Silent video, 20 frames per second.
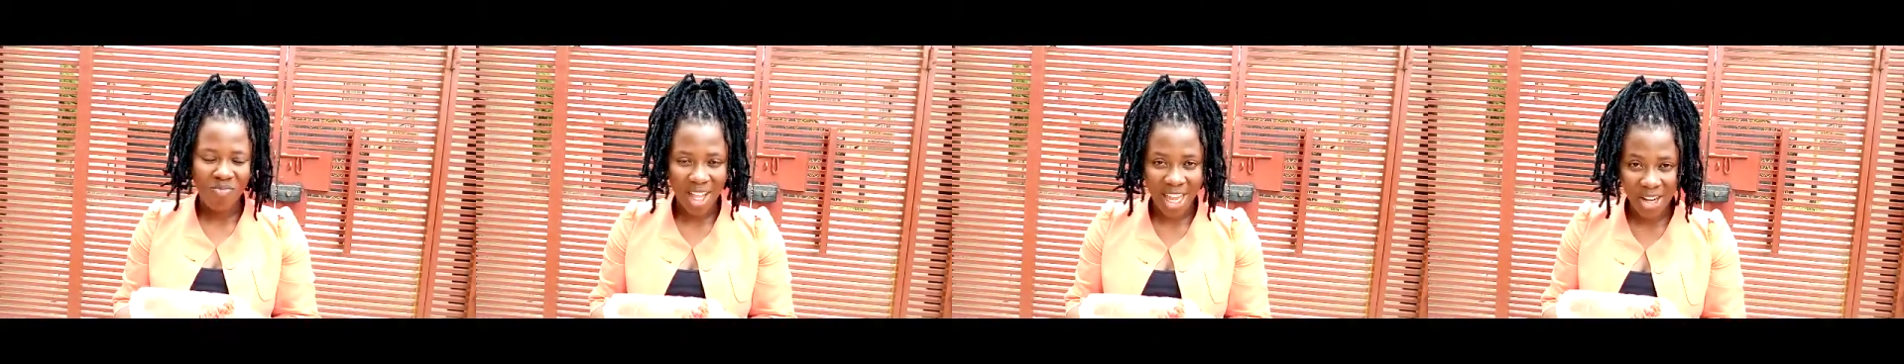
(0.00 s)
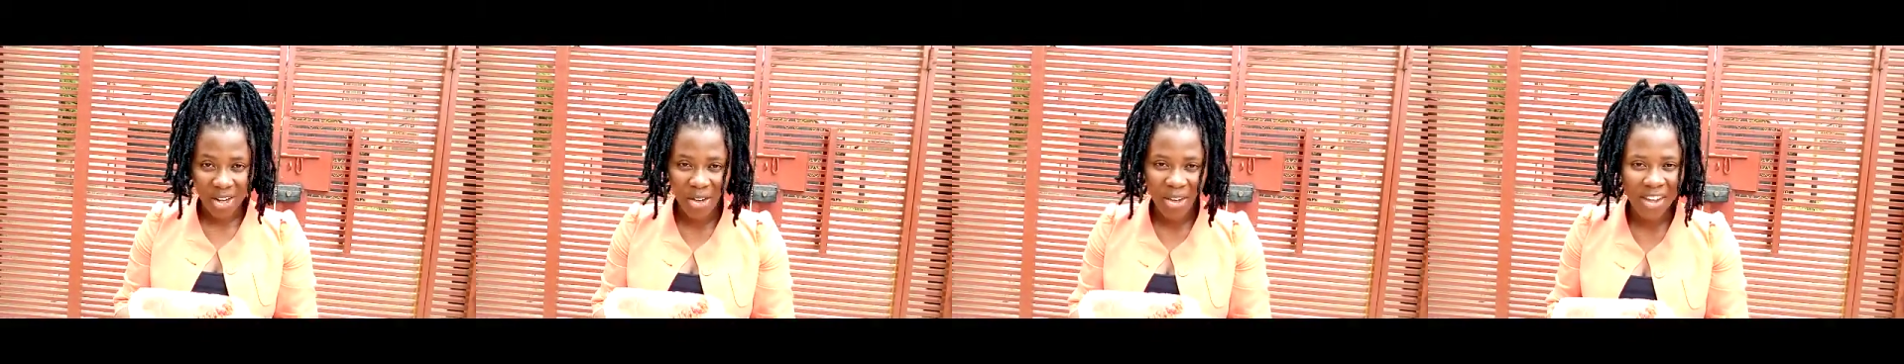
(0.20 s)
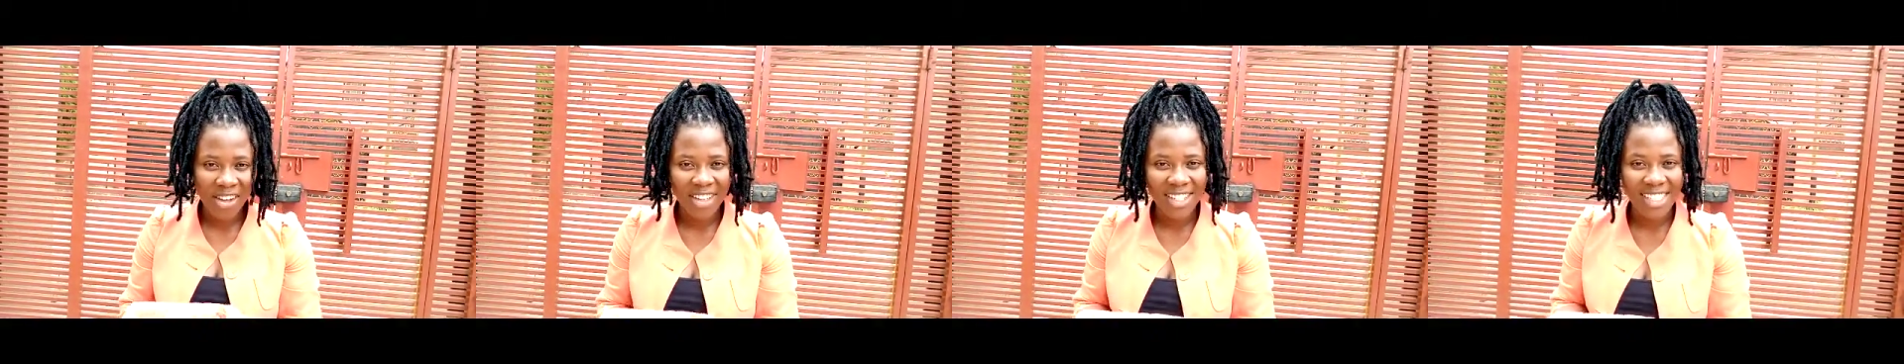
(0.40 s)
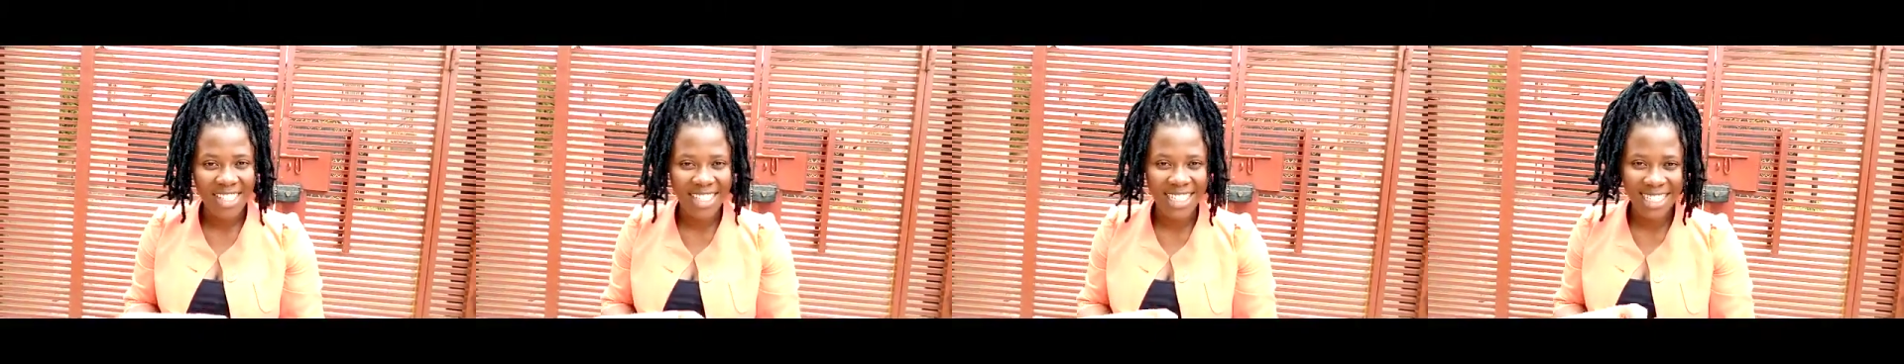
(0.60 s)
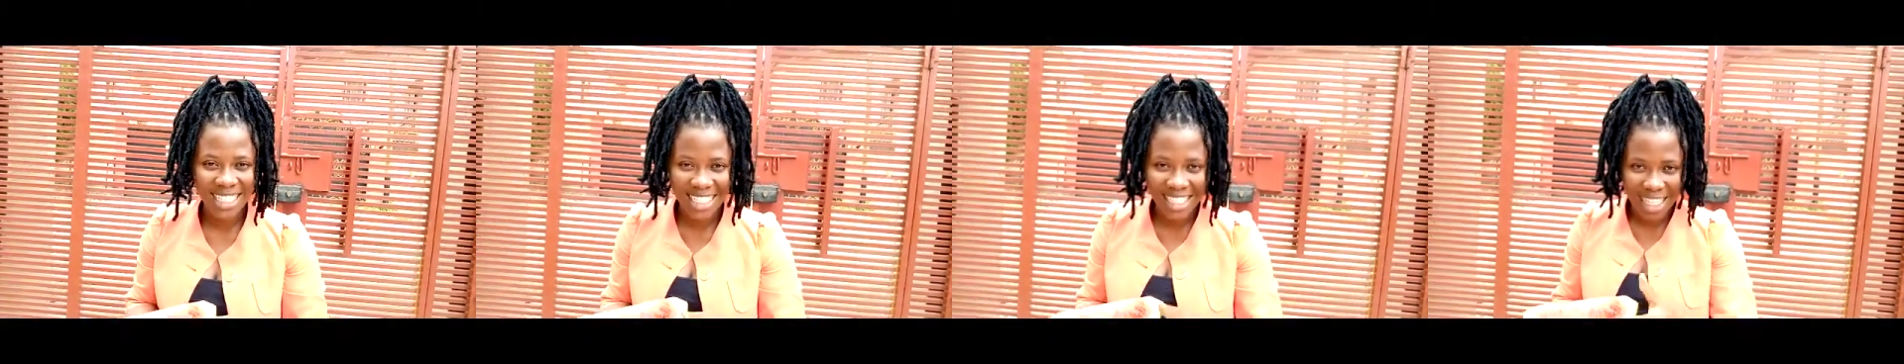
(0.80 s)
I know you're
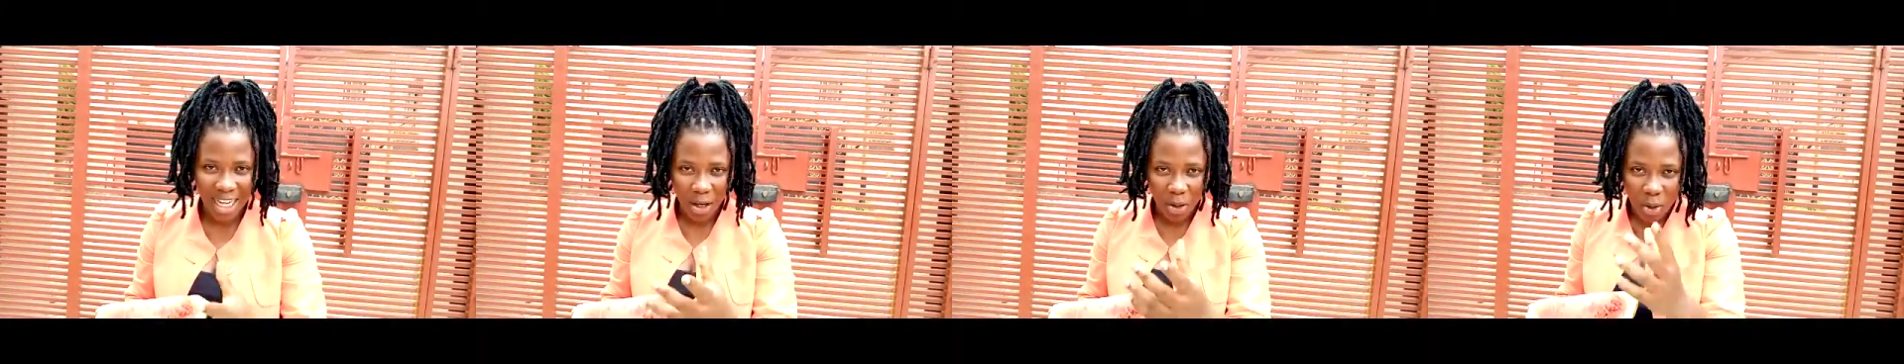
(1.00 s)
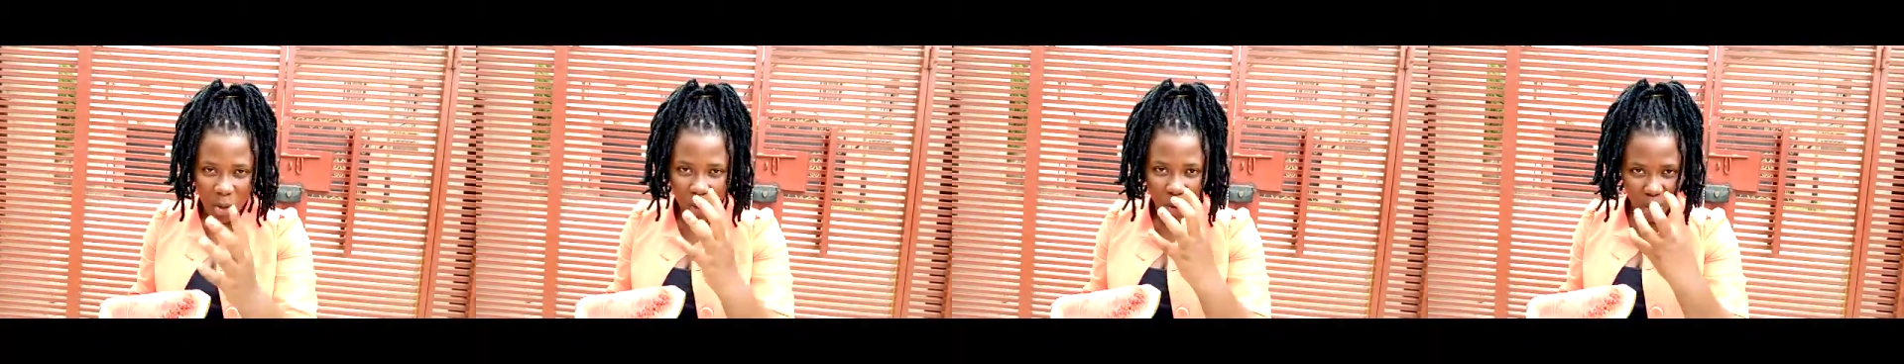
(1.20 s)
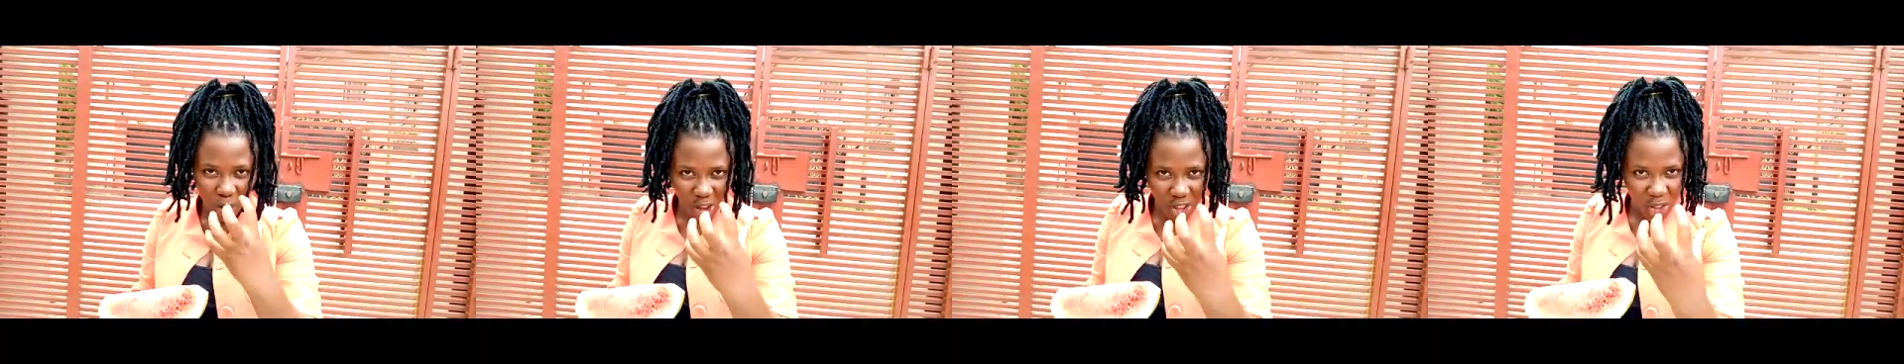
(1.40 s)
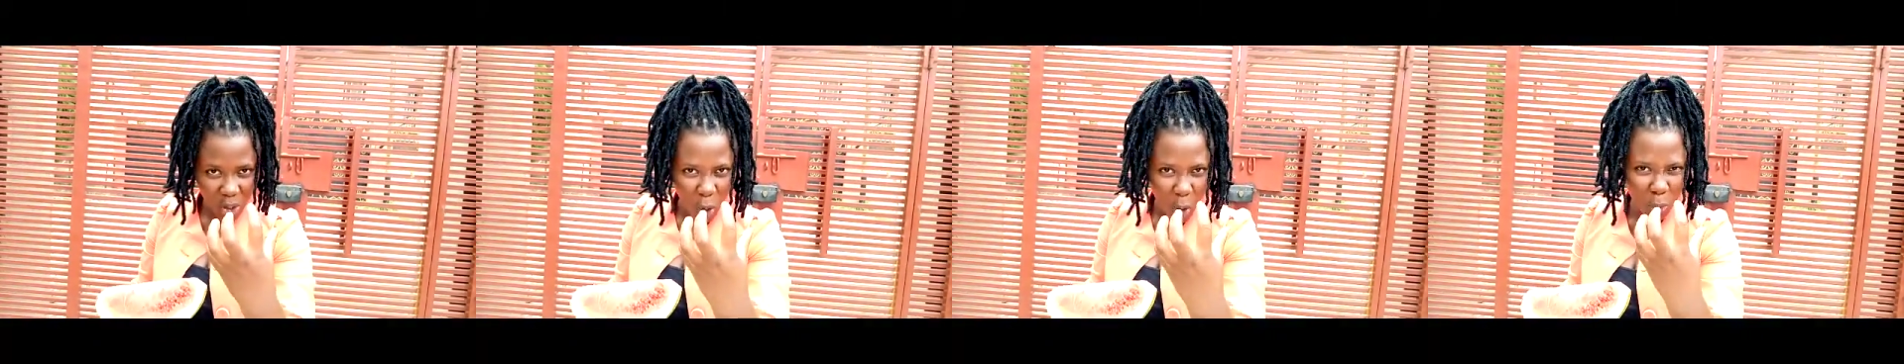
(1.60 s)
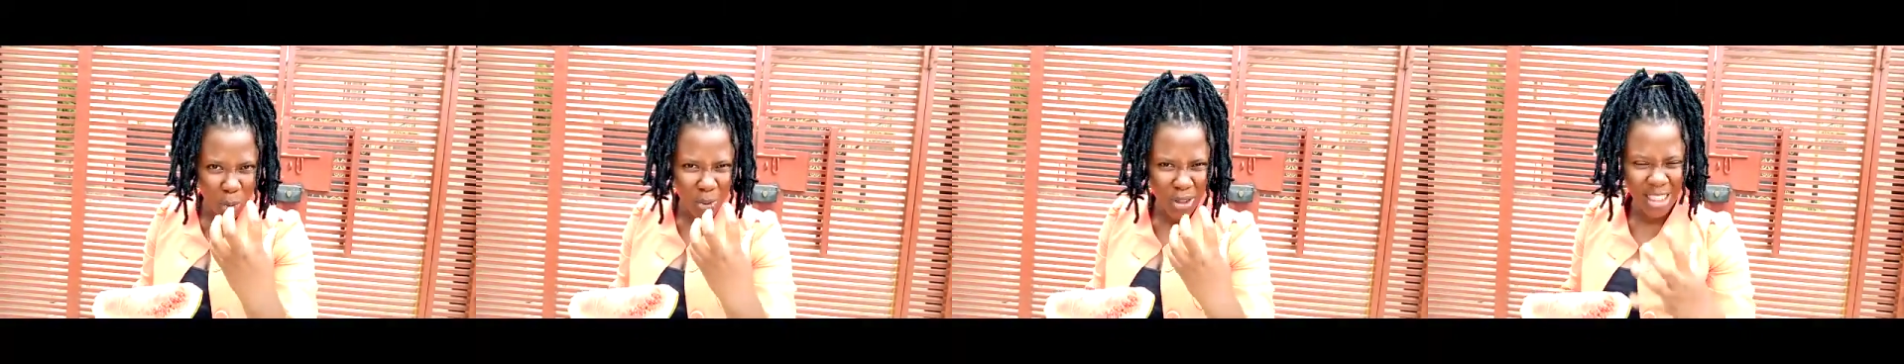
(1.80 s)
sitting down, you're just
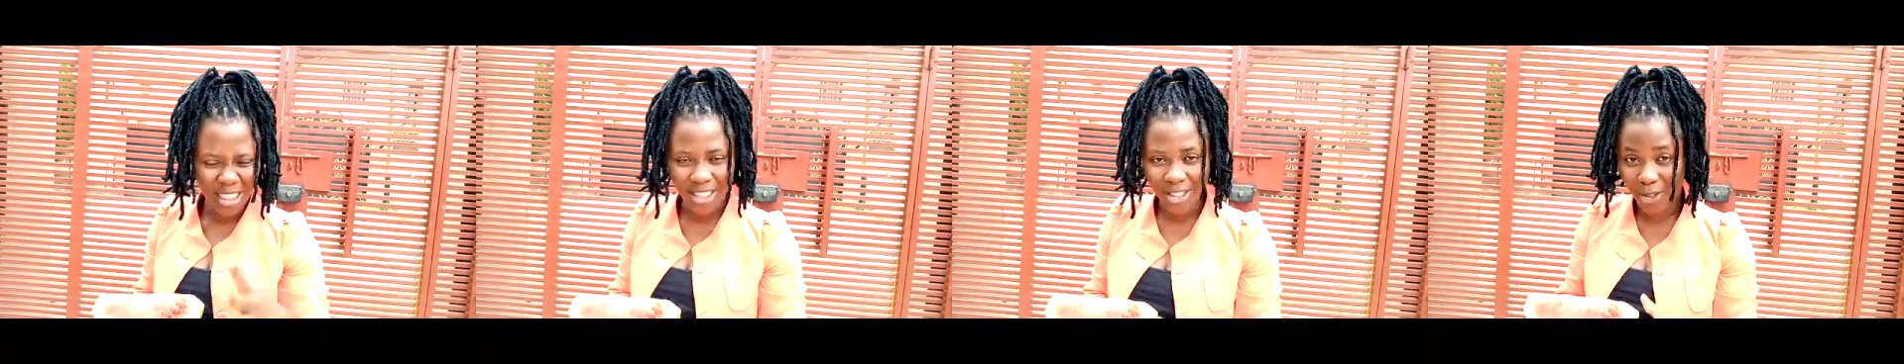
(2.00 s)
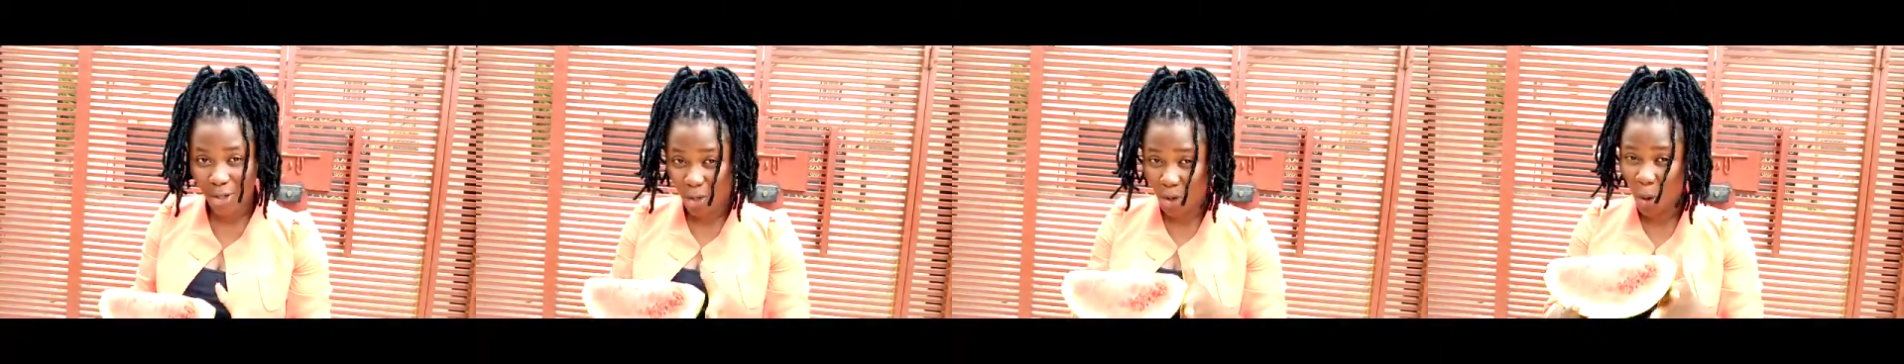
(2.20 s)
holding the screen,